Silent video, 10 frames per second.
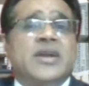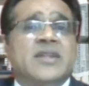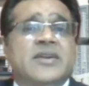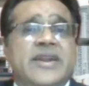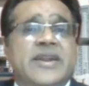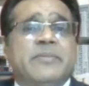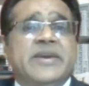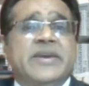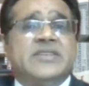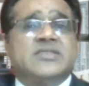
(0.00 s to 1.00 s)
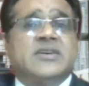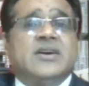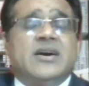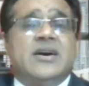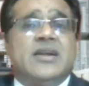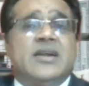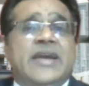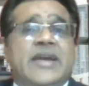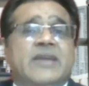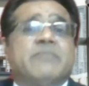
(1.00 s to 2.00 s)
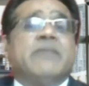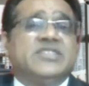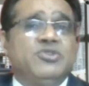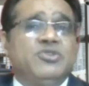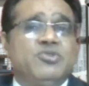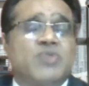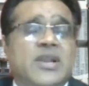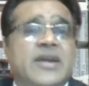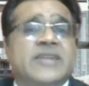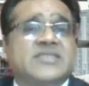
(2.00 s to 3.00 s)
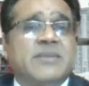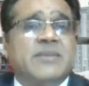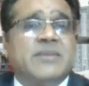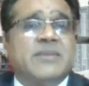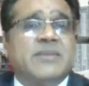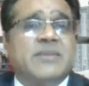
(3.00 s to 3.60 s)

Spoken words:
another database like MySQL in some time.